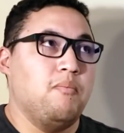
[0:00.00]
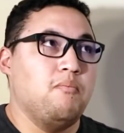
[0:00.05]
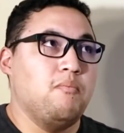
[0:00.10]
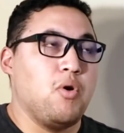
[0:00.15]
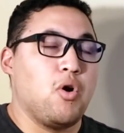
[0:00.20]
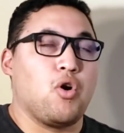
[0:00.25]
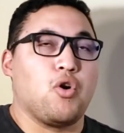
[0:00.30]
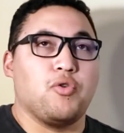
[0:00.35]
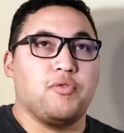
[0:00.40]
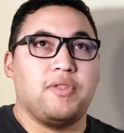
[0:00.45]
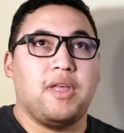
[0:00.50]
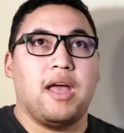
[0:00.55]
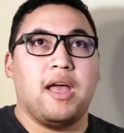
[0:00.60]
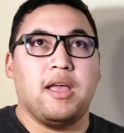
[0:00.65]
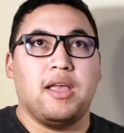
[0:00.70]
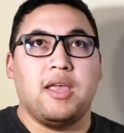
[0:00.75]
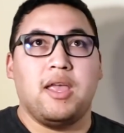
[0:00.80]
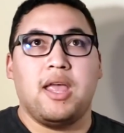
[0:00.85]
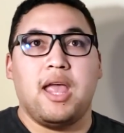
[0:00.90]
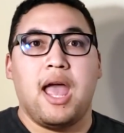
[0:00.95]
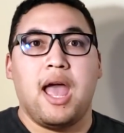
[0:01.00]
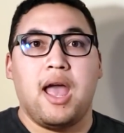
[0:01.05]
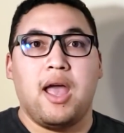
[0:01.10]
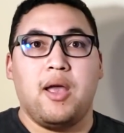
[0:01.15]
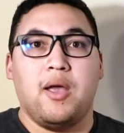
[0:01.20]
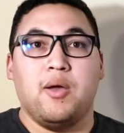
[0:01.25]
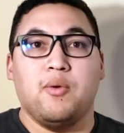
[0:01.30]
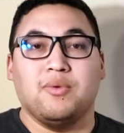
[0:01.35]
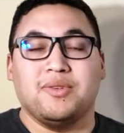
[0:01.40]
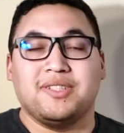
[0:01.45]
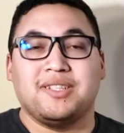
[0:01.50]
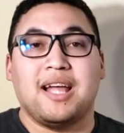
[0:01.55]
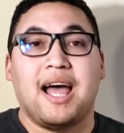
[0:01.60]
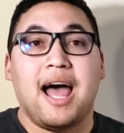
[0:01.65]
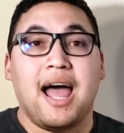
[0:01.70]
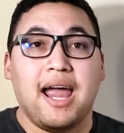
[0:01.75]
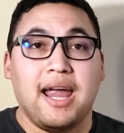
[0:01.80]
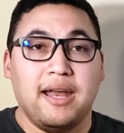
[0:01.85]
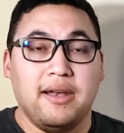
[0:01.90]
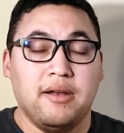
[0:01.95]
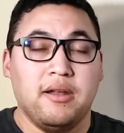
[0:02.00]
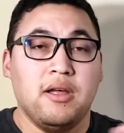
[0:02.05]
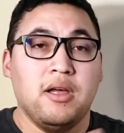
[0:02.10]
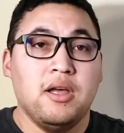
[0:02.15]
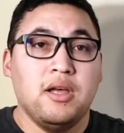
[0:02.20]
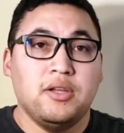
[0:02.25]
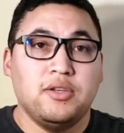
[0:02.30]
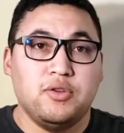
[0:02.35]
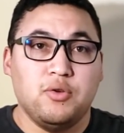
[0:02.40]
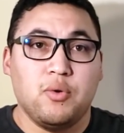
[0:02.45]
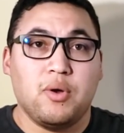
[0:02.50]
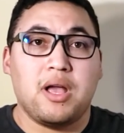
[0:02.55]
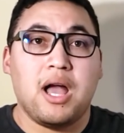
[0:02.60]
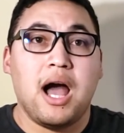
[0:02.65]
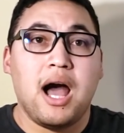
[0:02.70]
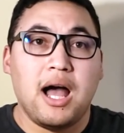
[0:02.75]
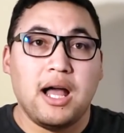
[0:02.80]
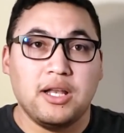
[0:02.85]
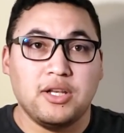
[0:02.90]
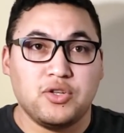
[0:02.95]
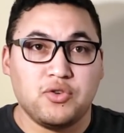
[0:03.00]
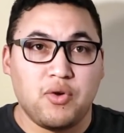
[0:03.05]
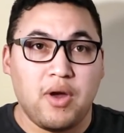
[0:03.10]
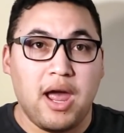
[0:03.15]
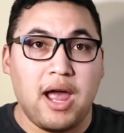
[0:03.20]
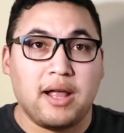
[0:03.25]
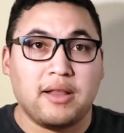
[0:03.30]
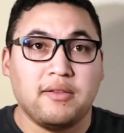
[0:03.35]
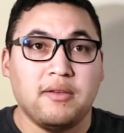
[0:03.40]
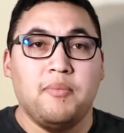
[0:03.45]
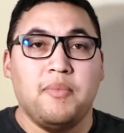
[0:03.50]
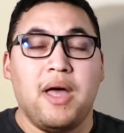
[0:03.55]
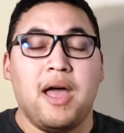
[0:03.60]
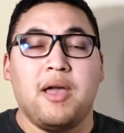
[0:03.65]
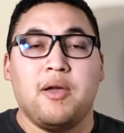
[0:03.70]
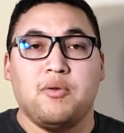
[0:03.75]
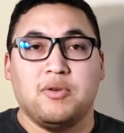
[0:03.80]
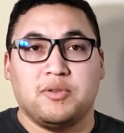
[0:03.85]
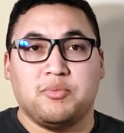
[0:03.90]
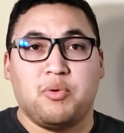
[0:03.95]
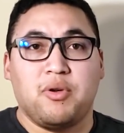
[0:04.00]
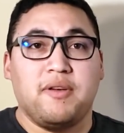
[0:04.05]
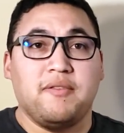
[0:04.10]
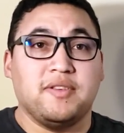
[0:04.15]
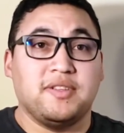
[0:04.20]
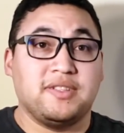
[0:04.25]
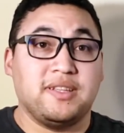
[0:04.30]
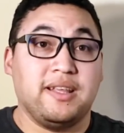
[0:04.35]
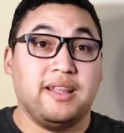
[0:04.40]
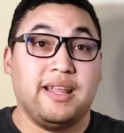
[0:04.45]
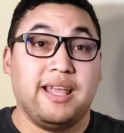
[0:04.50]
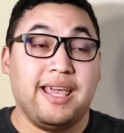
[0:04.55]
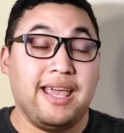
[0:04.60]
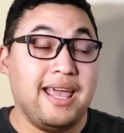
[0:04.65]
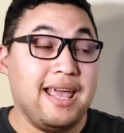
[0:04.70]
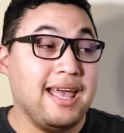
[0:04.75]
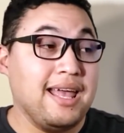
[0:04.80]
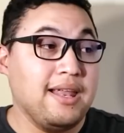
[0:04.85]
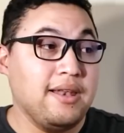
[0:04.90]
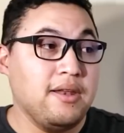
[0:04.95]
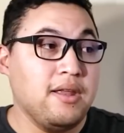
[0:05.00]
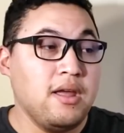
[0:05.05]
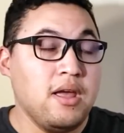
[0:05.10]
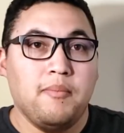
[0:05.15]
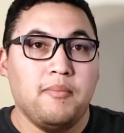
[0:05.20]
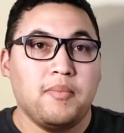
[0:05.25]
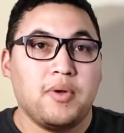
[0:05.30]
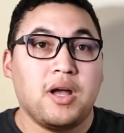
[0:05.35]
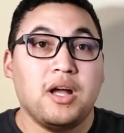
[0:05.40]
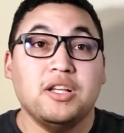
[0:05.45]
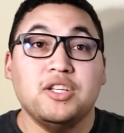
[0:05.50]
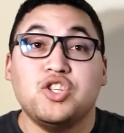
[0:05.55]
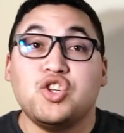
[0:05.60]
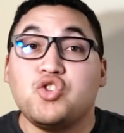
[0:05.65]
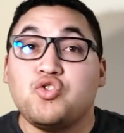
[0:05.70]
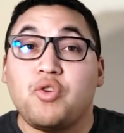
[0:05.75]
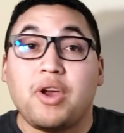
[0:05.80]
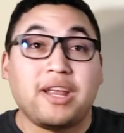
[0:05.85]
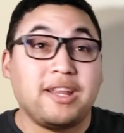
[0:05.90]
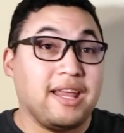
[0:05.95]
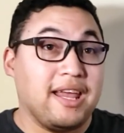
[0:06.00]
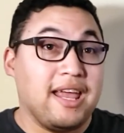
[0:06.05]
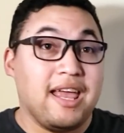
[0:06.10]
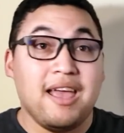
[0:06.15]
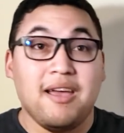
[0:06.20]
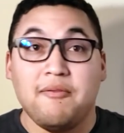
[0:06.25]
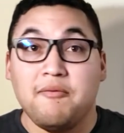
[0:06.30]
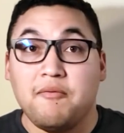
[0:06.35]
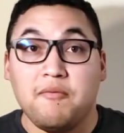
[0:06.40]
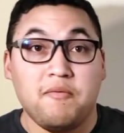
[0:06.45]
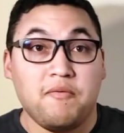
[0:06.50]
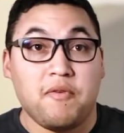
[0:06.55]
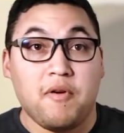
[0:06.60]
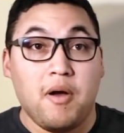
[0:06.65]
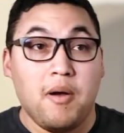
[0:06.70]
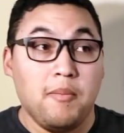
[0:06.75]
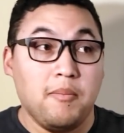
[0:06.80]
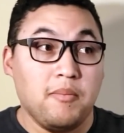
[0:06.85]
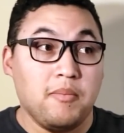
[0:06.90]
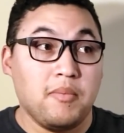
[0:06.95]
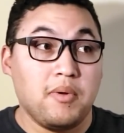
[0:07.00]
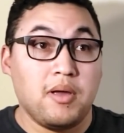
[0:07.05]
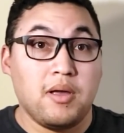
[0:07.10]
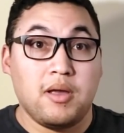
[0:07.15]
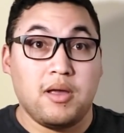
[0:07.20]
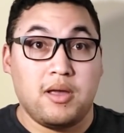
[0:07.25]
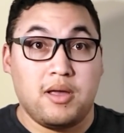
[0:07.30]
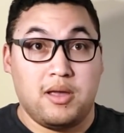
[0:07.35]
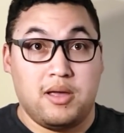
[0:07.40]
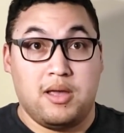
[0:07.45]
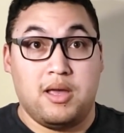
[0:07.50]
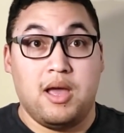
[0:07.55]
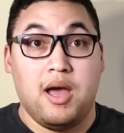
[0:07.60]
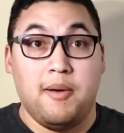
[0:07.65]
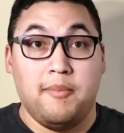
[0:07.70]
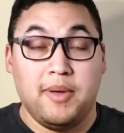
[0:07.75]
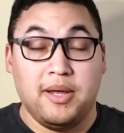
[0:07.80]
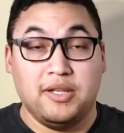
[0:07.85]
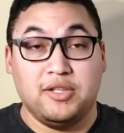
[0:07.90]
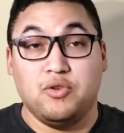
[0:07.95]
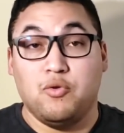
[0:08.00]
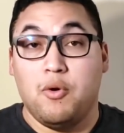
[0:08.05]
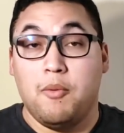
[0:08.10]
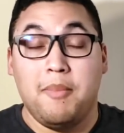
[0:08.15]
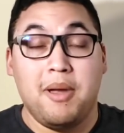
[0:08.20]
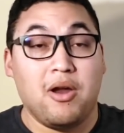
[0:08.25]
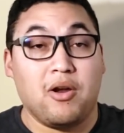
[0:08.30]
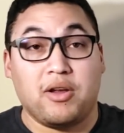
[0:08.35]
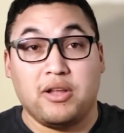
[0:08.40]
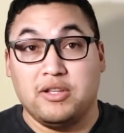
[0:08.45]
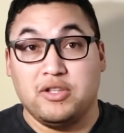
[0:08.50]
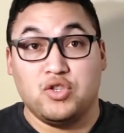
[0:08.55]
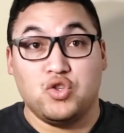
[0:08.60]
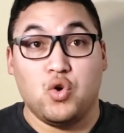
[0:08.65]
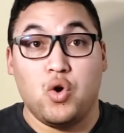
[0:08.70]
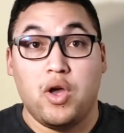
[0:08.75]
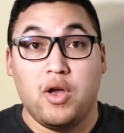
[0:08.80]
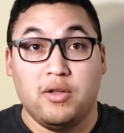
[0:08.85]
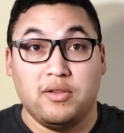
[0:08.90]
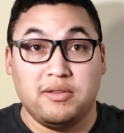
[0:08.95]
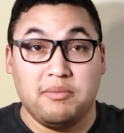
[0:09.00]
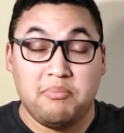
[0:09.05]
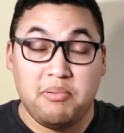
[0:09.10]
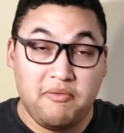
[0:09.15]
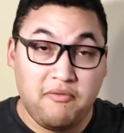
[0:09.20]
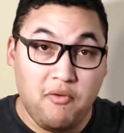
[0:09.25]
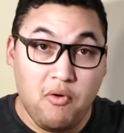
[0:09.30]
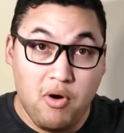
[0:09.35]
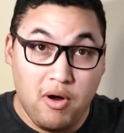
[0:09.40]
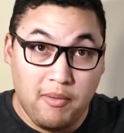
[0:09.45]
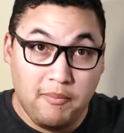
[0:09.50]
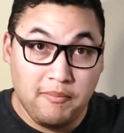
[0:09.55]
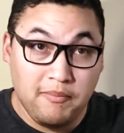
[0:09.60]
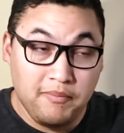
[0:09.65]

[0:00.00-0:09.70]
heard that he was tied to a contract that he was previously in, constricting him from coming to American soil to perform.